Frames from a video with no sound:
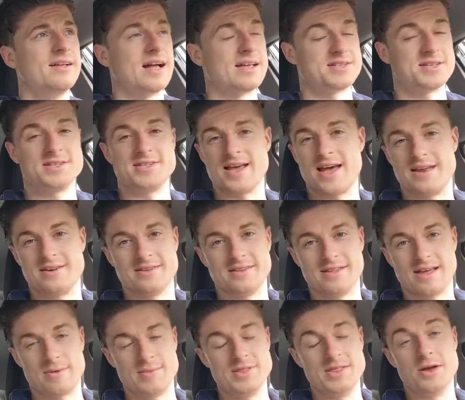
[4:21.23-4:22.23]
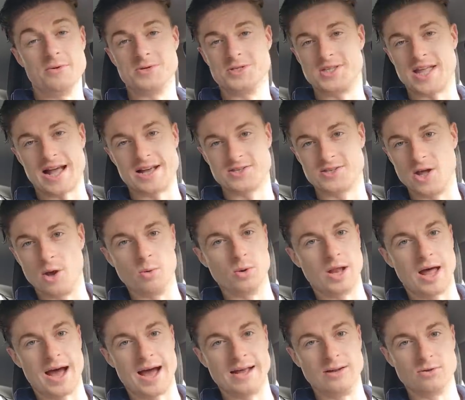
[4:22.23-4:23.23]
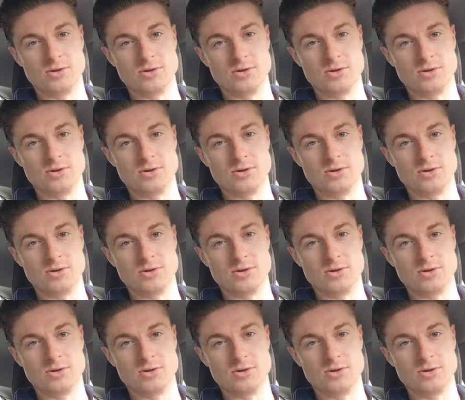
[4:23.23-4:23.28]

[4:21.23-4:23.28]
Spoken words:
As I said, I mean, those stats don't lie.